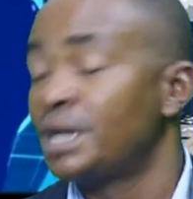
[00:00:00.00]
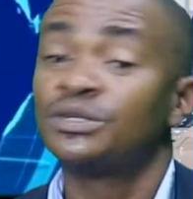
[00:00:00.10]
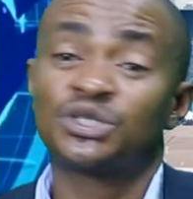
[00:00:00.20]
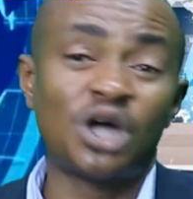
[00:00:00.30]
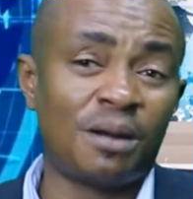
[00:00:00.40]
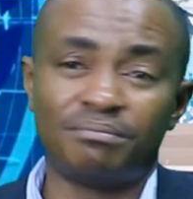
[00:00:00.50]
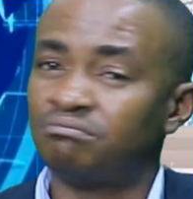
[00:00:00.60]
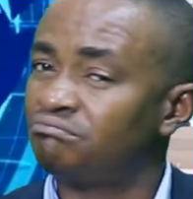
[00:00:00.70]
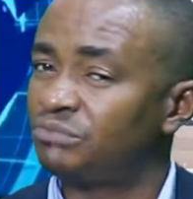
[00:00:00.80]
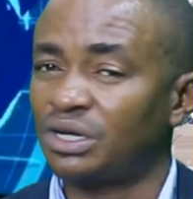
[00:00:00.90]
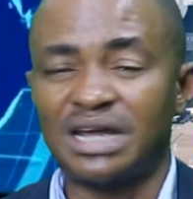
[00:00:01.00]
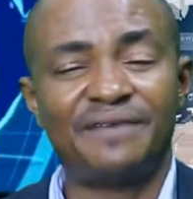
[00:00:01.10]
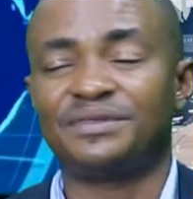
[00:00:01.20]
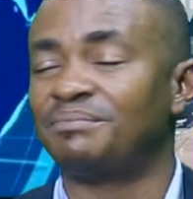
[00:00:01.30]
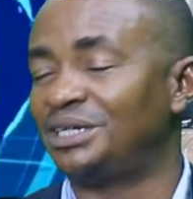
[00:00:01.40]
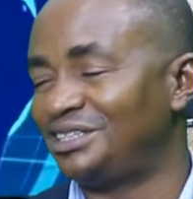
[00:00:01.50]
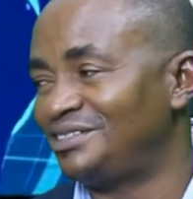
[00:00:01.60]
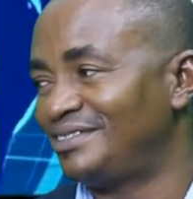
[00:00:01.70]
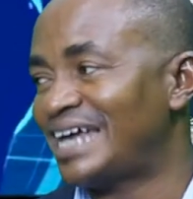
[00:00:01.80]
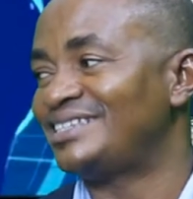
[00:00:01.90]
Some don't have the money,
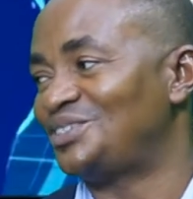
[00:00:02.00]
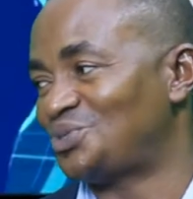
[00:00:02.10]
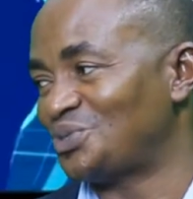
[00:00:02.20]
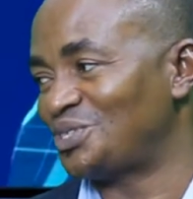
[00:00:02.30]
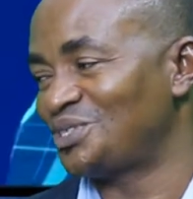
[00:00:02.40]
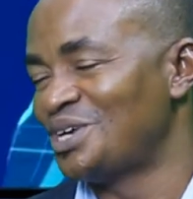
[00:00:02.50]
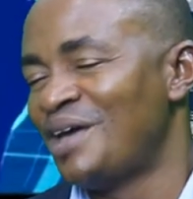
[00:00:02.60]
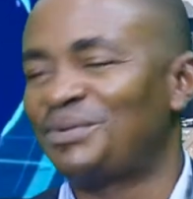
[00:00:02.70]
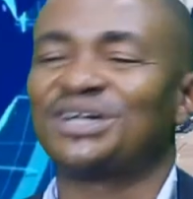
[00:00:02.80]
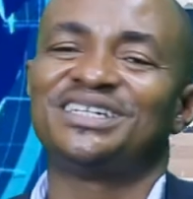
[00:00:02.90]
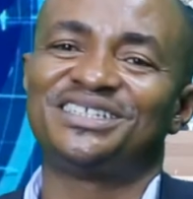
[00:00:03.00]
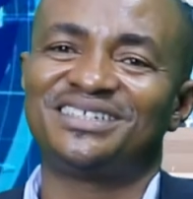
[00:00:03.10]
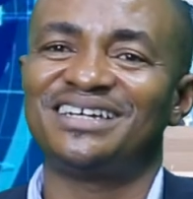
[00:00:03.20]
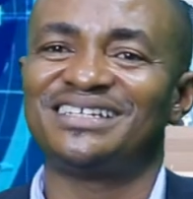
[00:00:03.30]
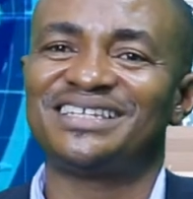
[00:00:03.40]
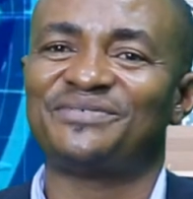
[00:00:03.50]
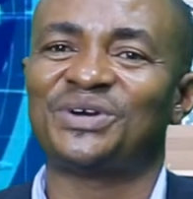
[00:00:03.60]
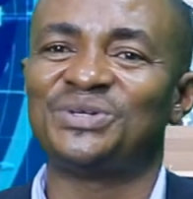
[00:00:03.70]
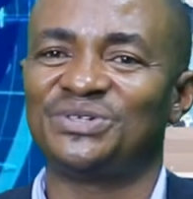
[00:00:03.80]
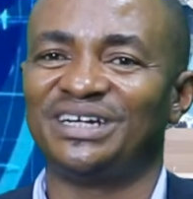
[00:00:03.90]
that's the truth. Because the thing is that
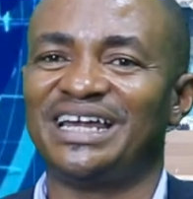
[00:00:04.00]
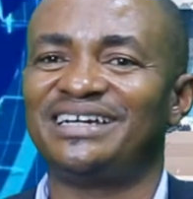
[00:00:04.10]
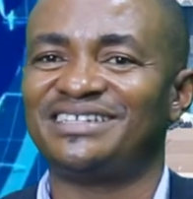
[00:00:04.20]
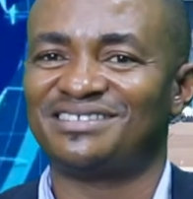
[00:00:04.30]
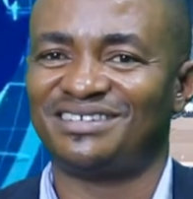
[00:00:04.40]
for you to learn these